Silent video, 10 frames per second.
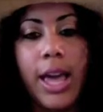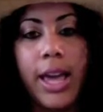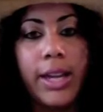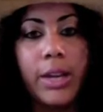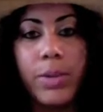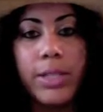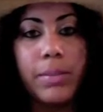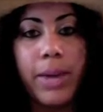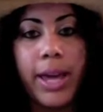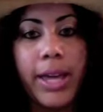and it
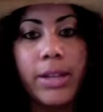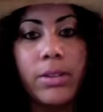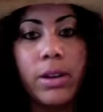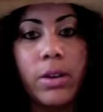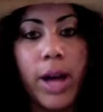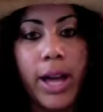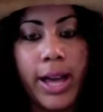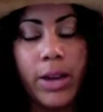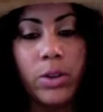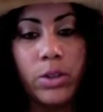wasn't bad. You know, I
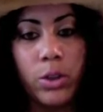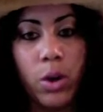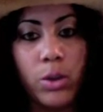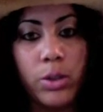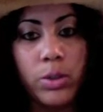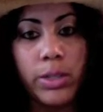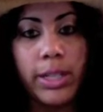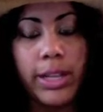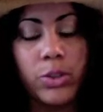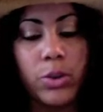held on. You hold on to an
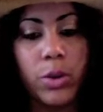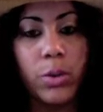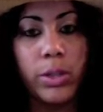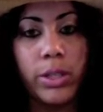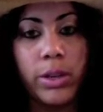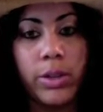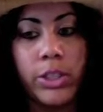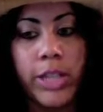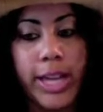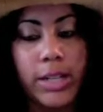electrode, you know, and
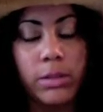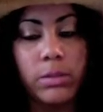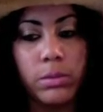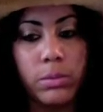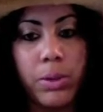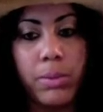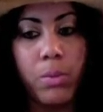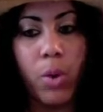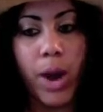she had to put more